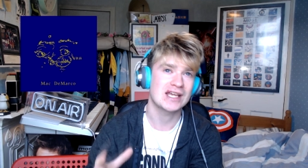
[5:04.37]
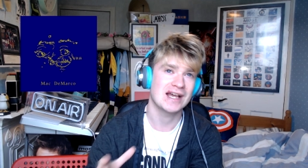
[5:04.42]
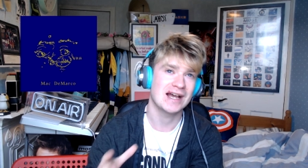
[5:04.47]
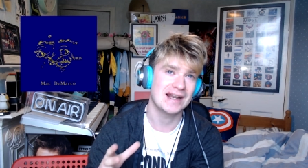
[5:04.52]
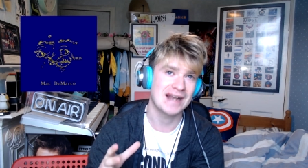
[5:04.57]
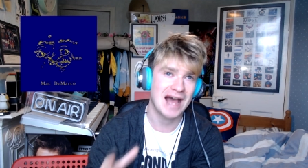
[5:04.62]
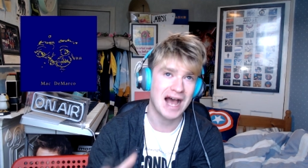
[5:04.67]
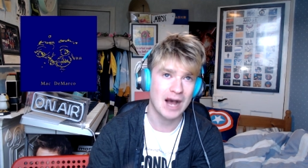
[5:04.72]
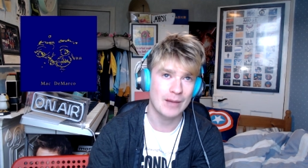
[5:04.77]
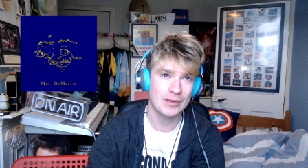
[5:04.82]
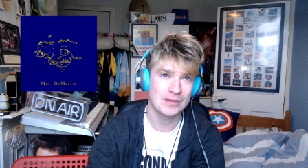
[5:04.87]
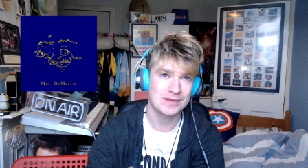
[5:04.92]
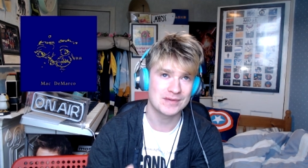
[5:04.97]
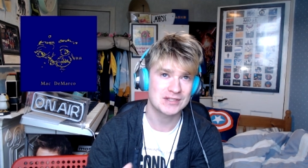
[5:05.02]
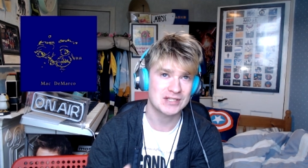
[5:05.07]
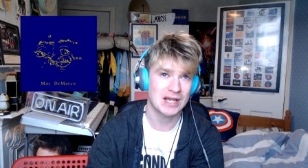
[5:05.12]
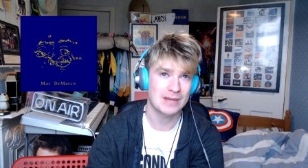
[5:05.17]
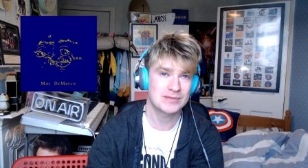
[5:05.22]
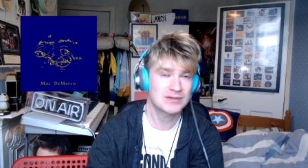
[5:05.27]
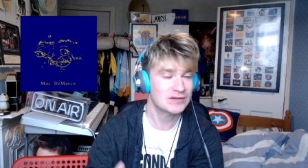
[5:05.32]
an album in
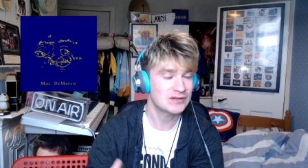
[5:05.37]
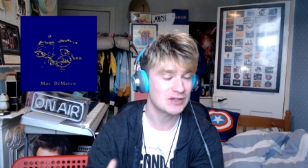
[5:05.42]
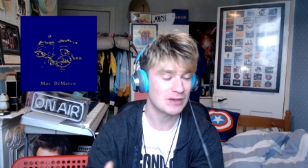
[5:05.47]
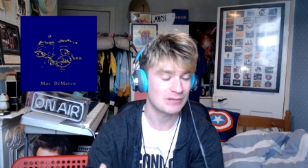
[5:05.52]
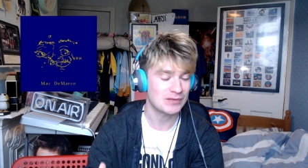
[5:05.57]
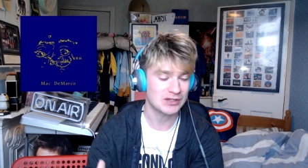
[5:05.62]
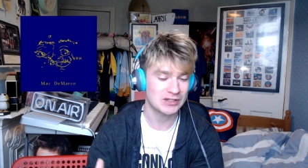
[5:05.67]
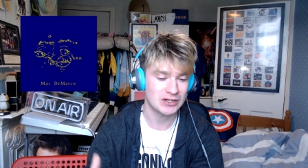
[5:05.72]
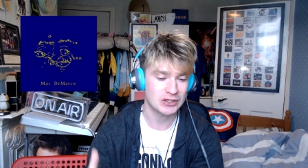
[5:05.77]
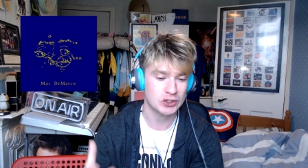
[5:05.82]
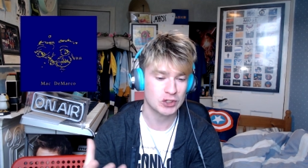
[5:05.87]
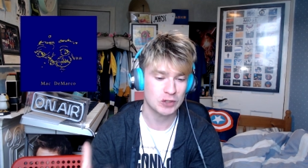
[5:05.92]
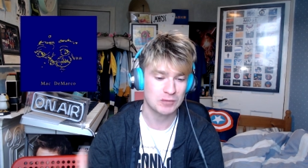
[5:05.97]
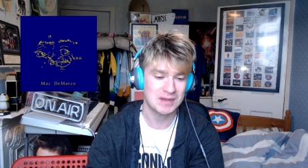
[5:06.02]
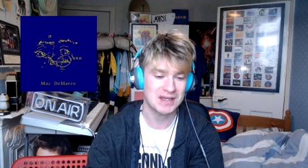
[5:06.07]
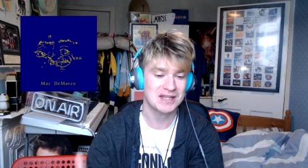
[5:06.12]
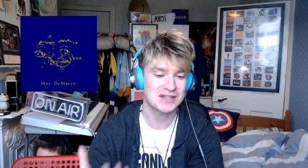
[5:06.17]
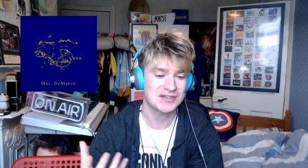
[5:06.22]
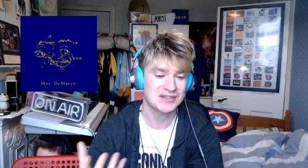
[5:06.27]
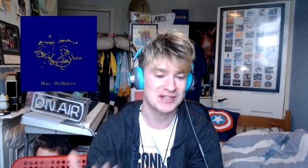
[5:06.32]
terms of something that should
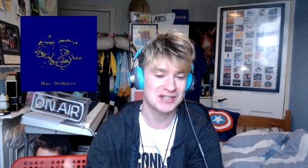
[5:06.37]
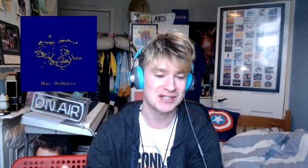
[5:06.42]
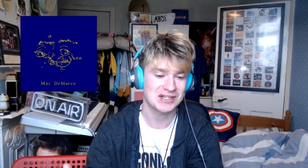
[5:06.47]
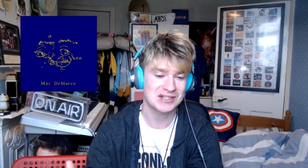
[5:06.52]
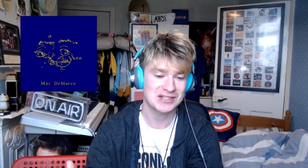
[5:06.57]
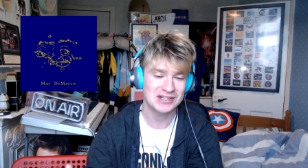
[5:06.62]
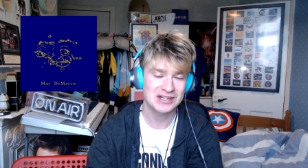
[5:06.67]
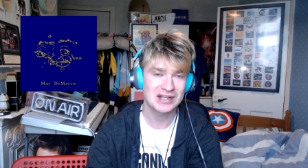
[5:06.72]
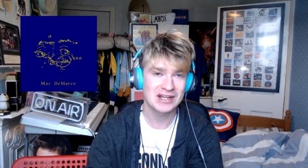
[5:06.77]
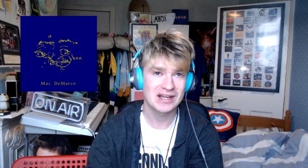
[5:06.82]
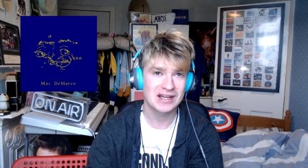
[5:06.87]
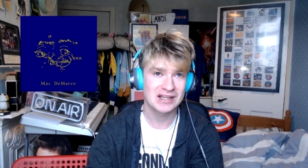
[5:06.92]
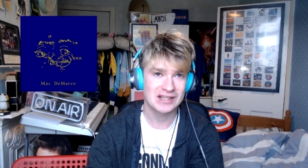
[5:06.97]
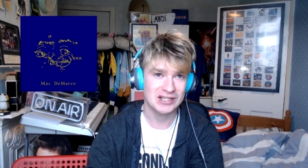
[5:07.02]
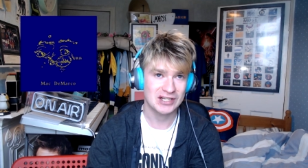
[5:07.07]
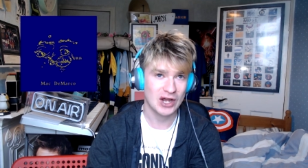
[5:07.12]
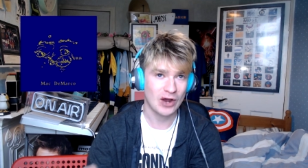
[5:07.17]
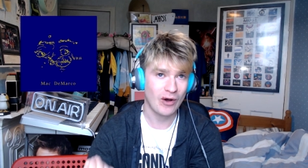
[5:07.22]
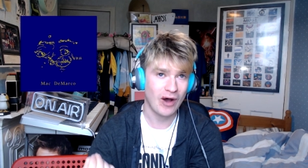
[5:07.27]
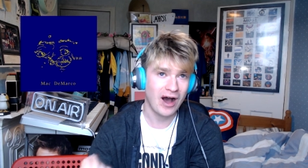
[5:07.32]
be considered,
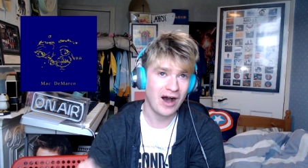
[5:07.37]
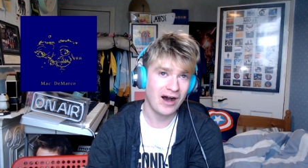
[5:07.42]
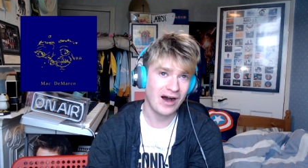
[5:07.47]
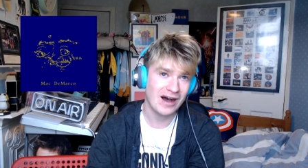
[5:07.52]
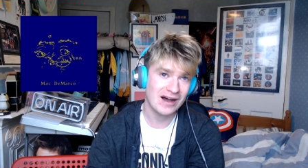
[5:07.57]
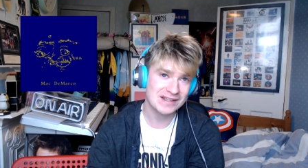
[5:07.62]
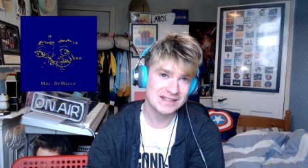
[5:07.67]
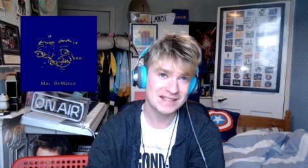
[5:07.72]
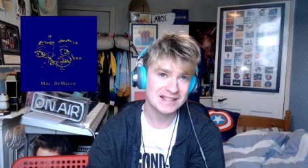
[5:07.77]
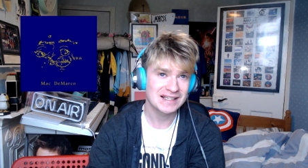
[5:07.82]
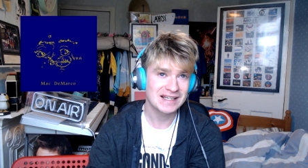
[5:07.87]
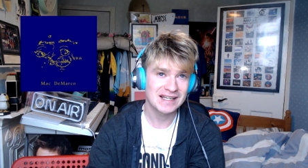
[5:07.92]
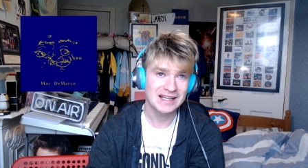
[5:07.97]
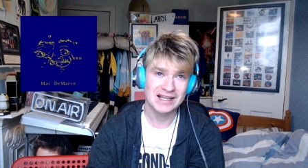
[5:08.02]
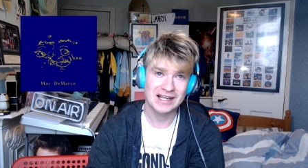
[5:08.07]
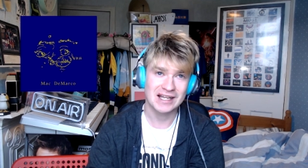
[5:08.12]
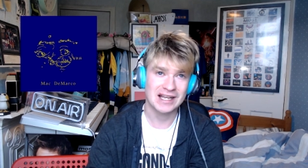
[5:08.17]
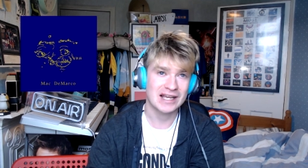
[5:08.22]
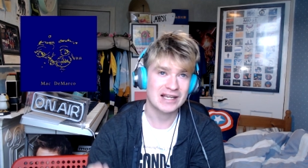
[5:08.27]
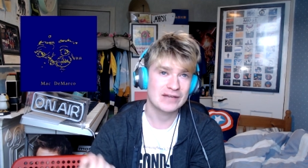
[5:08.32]
art,
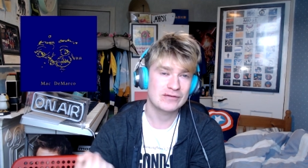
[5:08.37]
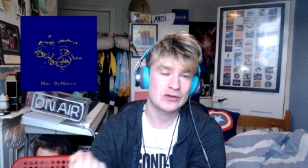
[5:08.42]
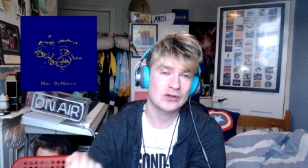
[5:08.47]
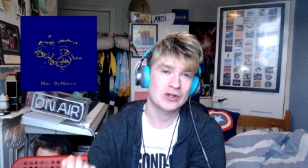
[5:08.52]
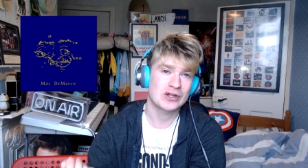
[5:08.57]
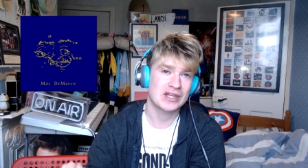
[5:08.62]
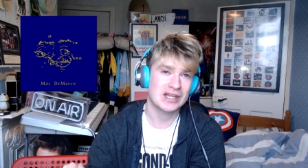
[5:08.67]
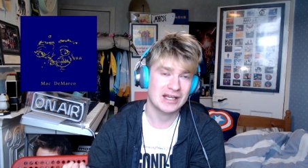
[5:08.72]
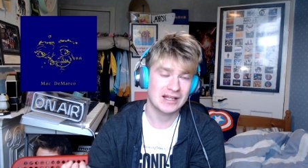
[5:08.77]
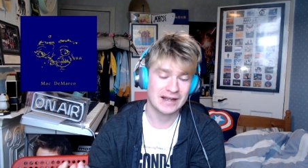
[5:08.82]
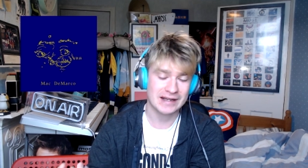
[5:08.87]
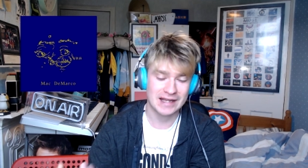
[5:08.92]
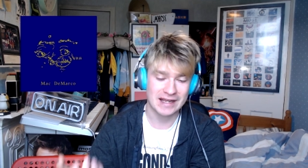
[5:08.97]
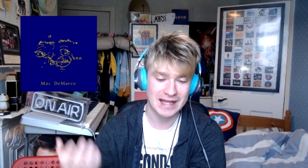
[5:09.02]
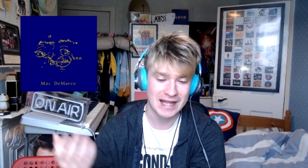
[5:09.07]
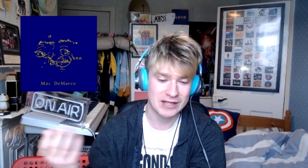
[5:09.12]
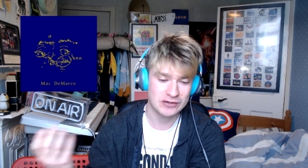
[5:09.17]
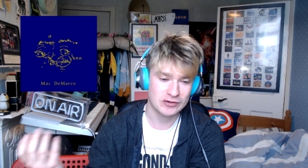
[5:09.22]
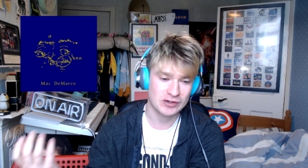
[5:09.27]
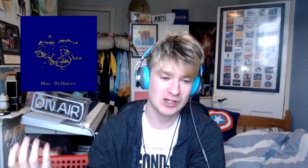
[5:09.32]
like if you're looking at like a
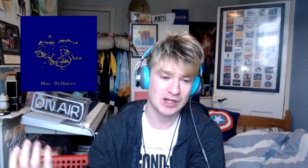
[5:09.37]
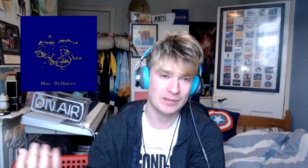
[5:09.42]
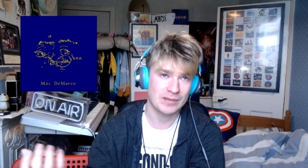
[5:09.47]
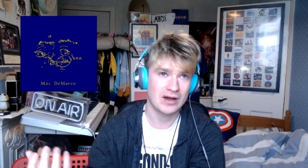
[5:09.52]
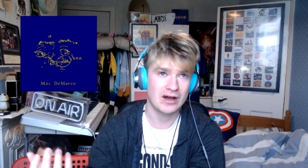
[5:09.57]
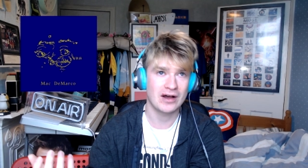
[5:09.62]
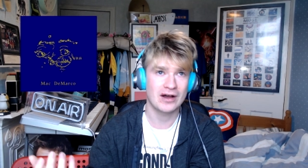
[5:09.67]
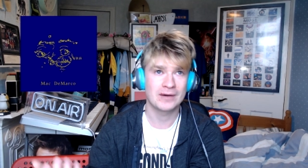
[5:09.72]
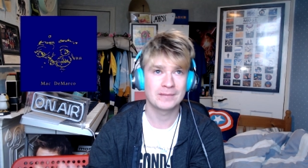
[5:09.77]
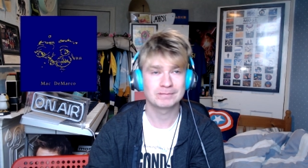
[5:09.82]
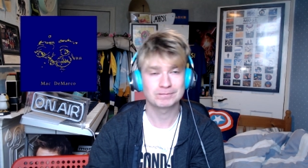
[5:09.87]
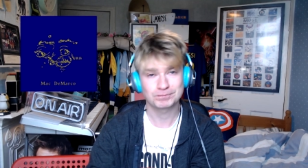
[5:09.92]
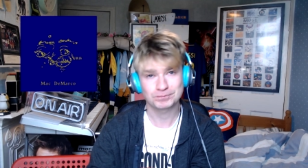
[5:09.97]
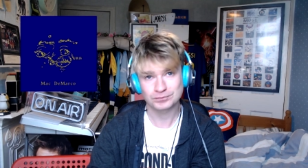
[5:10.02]
Kendrick Lamar,